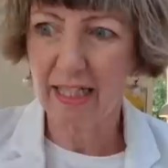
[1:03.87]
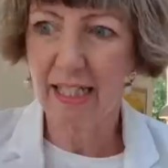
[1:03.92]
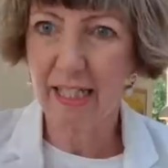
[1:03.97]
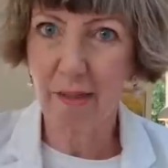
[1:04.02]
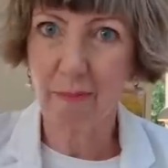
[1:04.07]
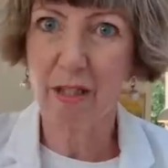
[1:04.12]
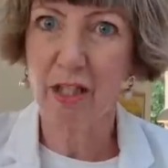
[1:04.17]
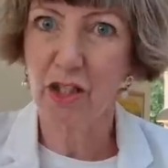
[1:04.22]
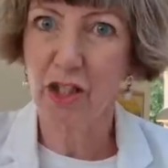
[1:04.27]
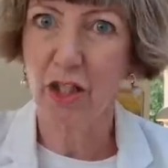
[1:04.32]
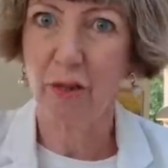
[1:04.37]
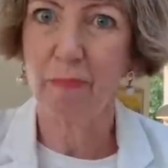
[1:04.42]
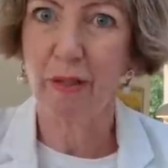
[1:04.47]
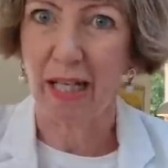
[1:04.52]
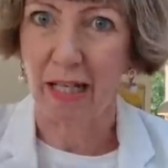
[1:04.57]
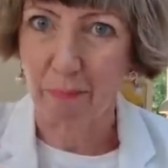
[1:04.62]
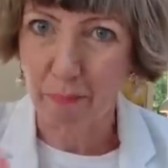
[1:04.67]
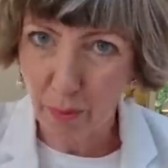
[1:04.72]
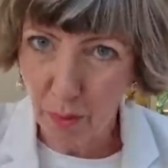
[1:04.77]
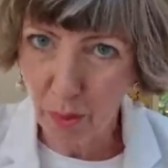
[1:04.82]
I need to make sure I'm
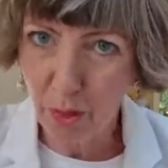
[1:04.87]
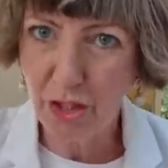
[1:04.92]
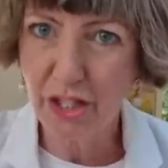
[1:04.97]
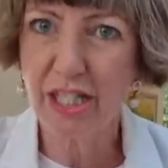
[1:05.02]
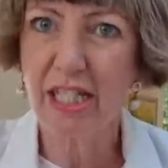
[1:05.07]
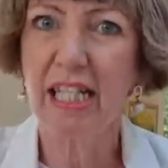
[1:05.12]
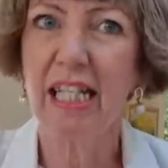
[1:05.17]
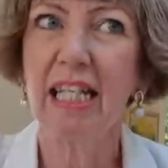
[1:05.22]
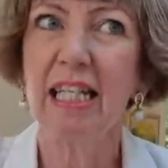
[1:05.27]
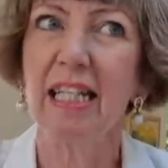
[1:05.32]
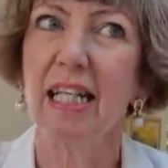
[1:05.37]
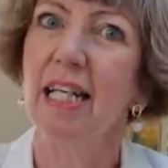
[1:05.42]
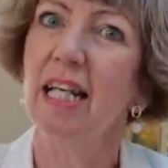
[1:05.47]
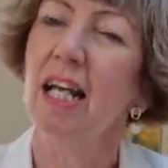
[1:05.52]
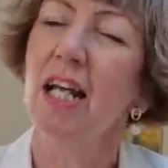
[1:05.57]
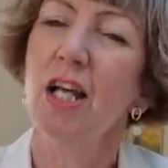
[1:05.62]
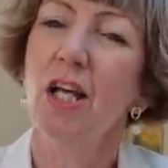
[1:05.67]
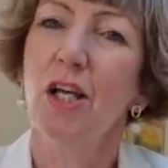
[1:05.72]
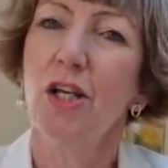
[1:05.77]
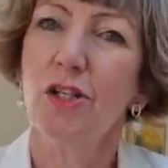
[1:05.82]
getting protein. And
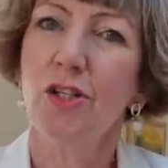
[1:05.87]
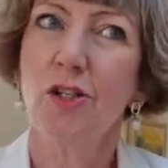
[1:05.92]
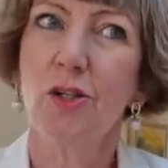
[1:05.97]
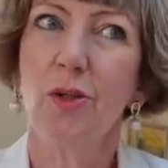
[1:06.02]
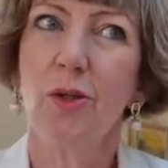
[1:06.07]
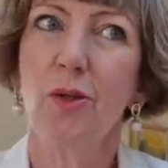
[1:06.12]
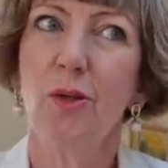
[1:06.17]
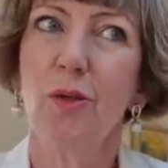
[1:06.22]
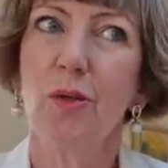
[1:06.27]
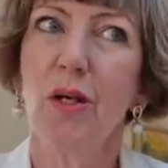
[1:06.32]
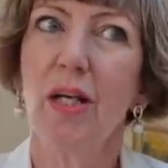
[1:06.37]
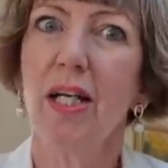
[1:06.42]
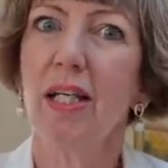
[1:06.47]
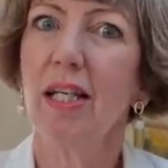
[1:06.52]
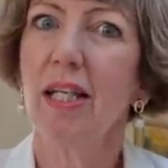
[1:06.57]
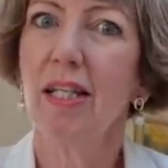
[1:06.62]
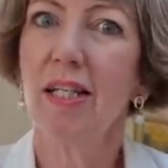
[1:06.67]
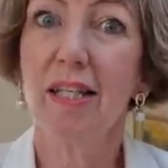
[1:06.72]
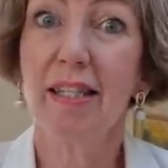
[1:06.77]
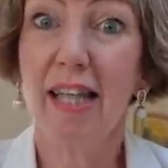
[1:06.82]
so
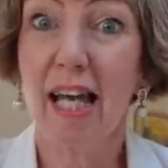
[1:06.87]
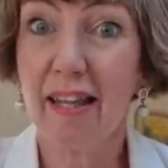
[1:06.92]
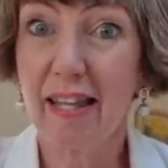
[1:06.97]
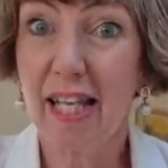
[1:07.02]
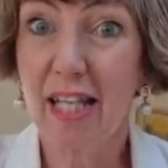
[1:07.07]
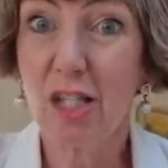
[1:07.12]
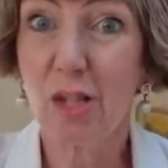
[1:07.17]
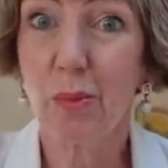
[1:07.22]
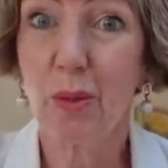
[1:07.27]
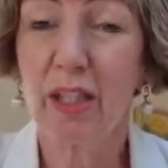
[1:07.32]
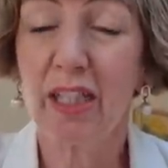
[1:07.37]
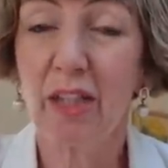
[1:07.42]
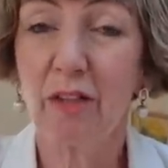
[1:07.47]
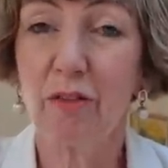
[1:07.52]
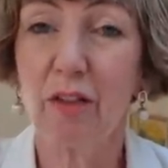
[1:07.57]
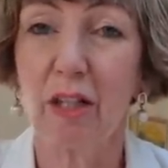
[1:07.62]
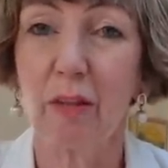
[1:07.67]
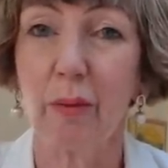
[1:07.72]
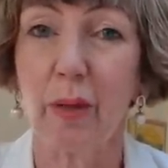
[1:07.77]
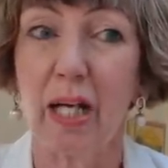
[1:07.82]
that's
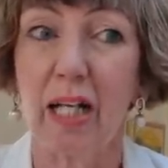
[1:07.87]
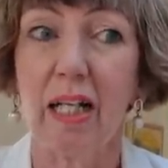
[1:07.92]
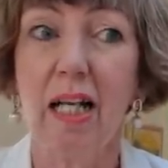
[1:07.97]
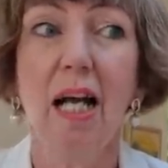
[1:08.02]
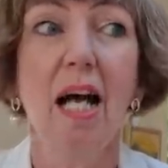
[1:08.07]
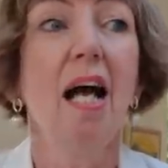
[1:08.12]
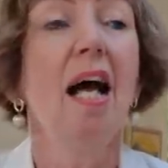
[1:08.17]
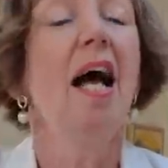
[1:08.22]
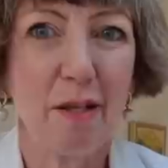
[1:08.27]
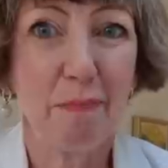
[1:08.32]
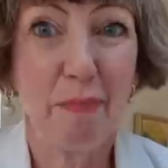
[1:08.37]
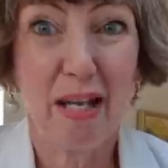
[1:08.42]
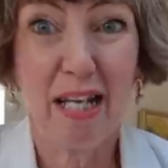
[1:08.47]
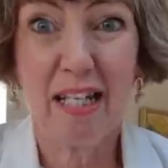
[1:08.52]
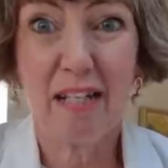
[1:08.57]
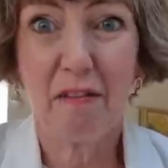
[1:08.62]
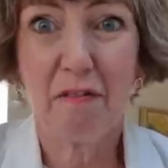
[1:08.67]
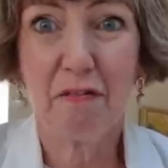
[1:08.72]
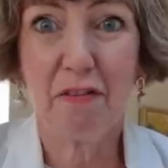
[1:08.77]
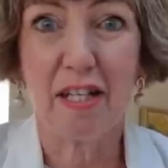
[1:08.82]
working really well. And the
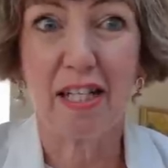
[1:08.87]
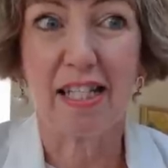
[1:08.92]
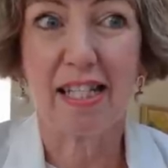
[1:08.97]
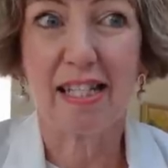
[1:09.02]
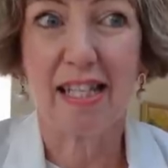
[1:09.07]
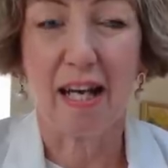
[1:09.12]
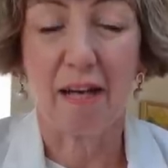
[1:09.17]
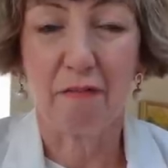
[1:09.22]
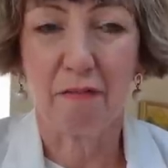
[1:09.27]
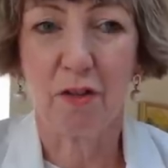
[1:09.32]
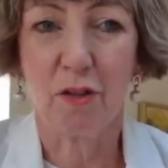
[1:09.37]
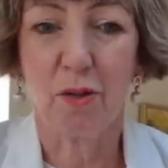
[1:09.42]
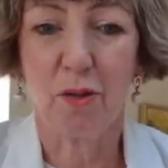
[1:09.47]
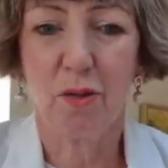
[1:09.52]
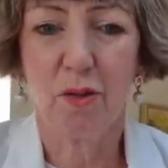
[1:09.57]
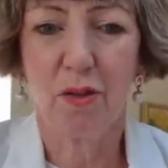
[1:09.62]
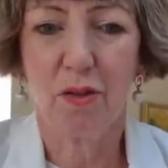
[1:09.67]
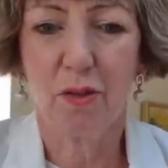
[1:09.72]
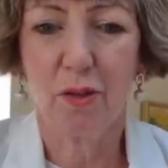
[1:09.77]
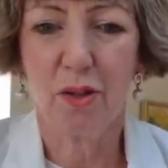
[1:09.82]
benefits that I've
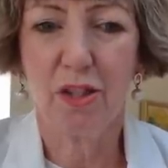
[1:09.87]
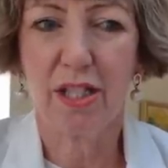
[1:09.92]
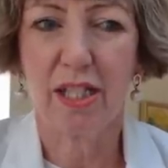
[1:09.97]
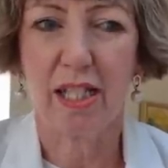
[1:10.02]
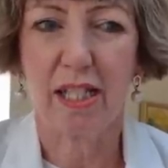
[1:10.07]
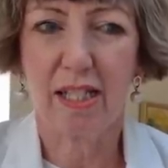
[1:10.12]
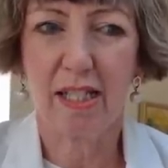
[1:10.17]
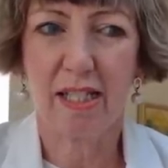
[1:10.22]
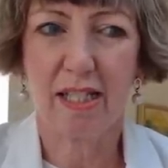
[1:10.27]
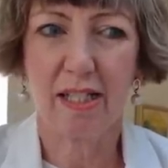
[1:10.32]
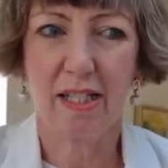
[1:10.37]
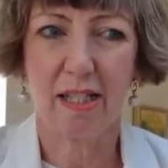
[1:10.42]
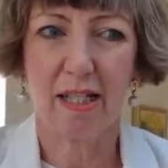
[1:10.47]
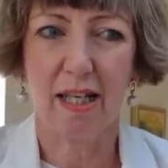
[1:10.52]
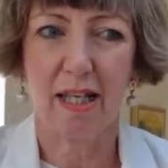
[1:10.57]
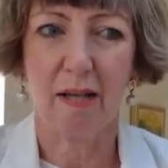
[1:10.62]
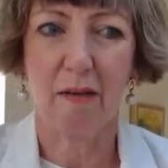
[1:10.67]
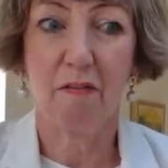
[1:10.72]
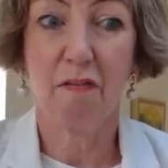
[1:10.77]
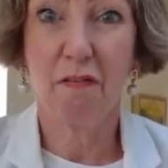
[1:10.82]
noticed
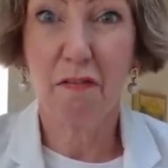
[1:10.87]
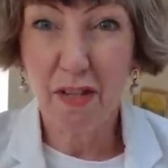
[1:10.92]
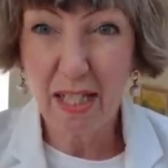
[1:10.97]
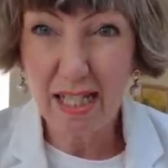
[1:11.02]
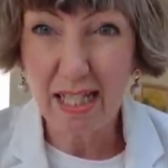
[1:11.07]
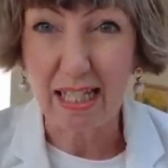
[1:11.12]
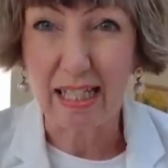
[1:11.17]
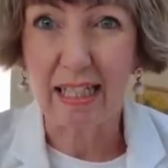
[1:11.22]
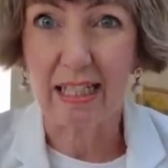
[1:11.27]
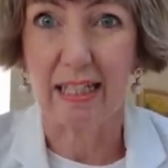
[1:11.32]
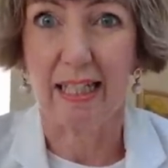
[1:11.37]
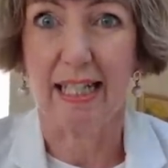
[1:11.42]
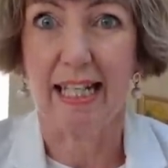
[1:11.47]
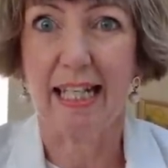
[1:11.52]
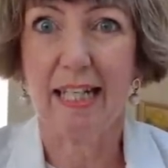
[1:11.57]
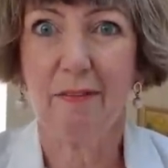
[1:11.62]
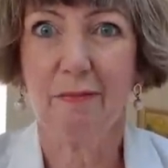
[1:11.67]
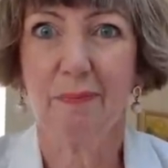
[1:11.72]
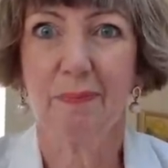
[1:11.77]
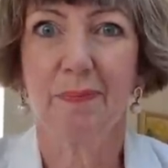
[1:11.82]

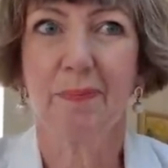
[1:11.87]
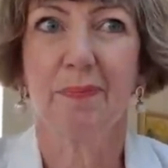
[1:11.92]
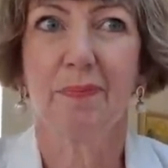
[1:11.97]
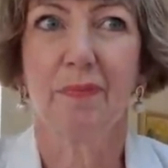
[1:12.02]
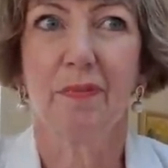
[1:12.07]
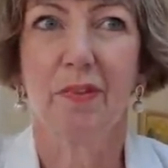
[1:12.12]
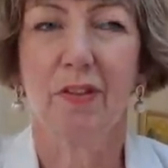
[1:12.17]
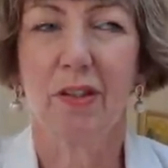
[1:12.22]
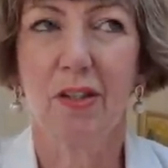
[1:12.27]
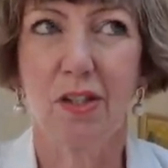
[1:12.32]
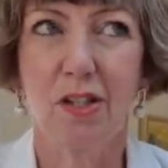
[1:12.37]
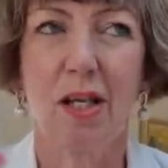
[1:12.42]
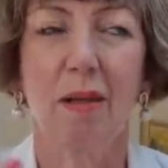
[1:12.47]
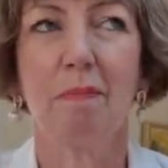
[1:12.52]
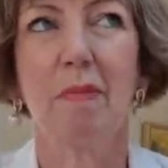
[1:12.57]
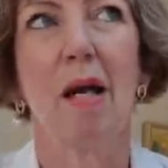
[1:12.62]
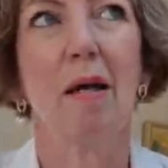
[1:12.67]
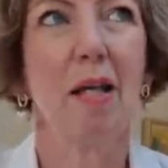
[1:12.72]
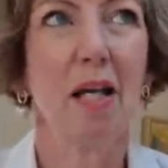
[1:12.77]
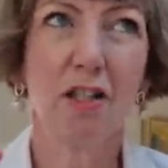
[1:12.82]
physically, because
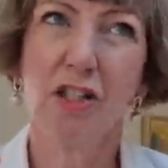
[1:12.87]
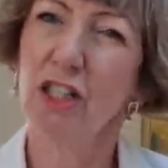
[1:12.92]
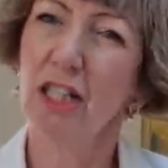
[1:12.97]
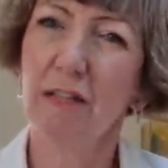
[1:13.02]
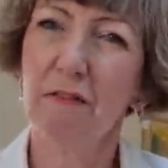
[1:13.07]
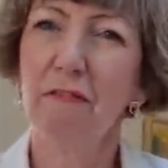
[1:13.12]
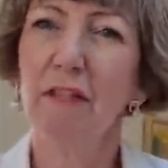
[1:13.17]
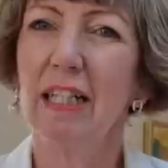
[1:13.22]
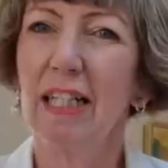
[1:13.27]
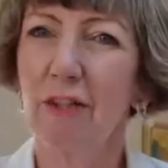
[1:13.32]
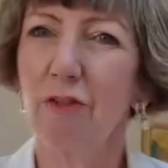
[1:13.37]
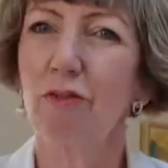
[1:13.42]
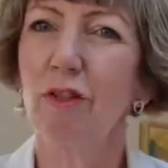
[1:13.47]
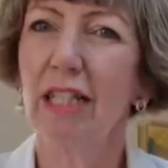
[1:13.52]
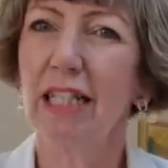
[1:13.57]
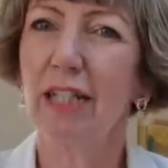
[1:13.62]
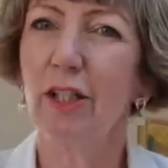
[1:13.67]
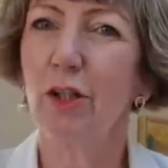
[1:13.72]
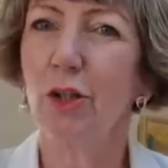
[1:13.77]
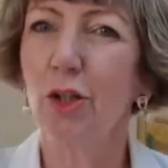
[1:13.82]
I'm actually feeling
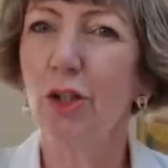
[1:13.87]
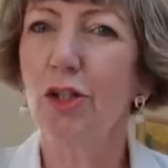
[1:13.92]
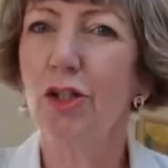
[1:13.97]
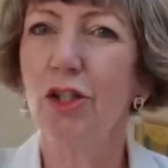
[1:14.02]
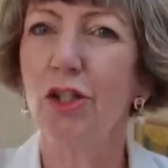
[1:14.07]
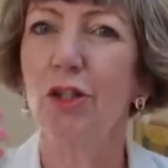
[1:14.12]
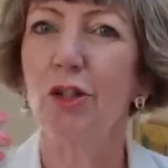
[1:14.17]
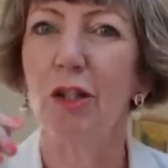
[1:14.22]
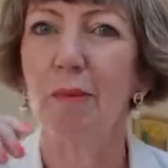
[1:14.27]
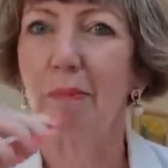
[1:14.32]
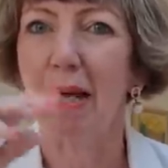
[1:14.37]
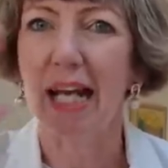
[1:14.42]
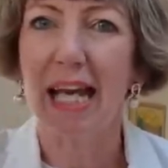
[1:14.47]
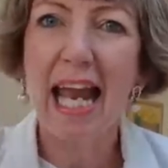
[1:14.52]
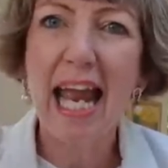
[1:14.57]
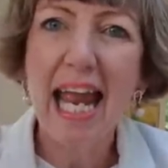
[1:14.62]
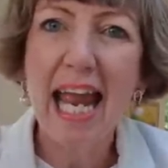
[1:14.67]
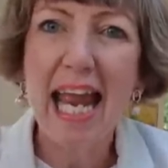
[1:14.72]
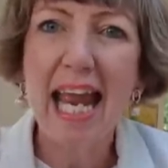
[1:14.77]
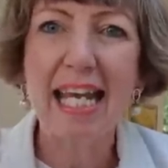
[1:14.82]
really good, you know, in my
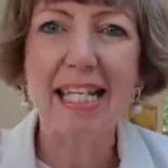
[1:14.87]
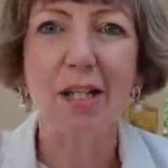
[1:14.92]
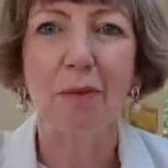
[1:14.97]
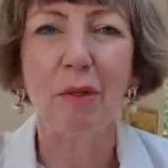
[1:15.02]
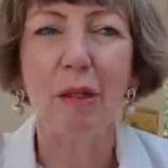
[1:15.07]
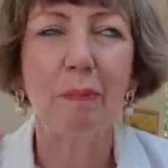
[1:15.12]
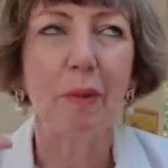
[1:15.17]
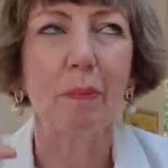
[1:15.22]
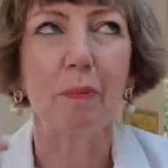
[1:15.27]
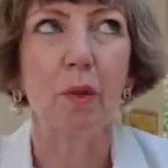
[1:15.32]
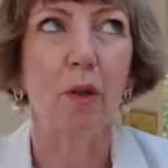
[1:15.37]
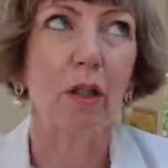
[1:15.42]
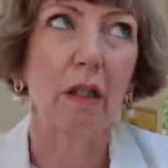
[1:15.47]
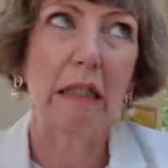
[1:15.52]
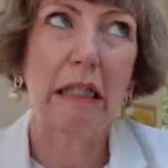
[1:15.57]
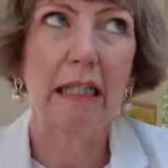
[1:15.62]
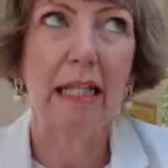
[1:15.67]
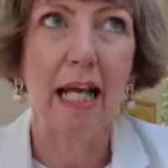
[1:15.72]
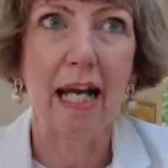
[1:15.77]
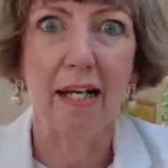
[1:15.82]
head, a wee bit
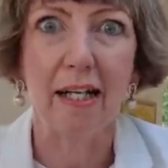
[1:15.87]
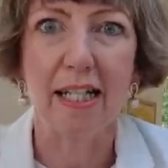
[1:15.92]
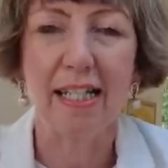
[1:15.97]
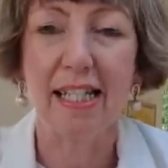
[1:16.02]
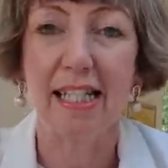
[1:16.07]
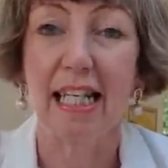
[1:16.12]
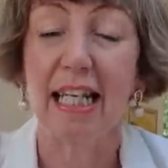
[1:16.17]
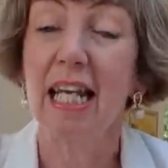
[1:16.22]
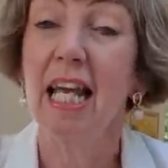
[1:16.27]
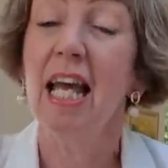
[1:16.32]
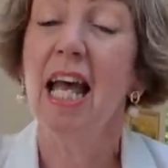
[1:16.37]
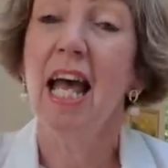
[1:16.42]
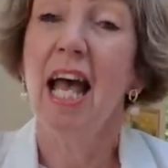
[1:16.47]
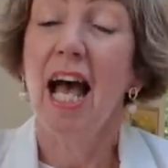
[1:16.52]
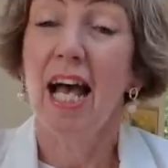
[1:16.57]
more clarity.